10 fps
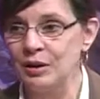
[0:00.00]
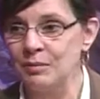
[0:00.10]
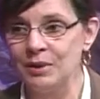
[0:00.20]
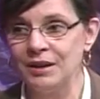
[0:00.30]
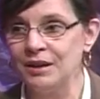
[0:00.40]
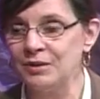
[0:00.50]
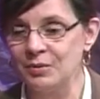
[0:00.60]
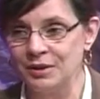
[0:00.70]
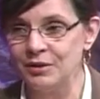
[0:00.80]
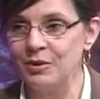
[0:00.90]
Because
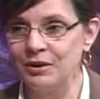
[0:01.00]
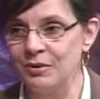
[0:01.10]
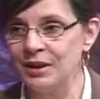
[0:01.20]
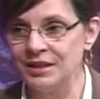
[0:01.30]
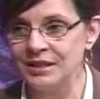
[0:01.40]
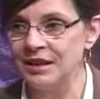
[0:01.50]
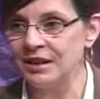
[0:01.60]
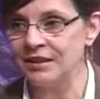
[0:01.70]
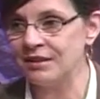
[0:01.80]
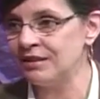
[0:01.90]
when you are going
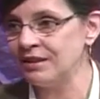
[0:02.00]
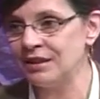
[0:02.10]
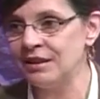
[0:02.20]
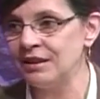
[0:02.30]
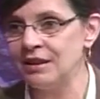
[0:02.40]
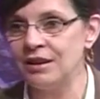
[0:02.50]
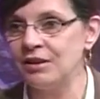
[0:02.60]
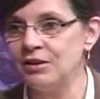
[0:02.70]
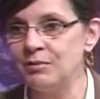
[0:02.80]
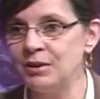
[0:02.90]
down, it
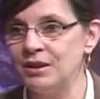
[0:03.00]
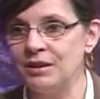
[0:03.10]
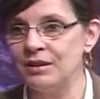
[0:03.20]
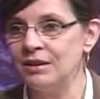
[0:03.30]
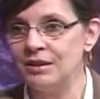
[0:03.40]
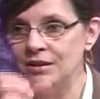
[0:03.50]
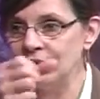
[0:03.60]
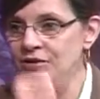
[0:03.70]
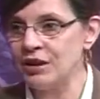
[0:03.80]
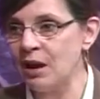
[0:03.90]
could be your
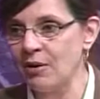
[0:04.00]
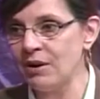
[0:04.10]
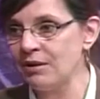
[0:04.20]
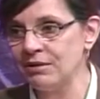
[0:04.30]
shower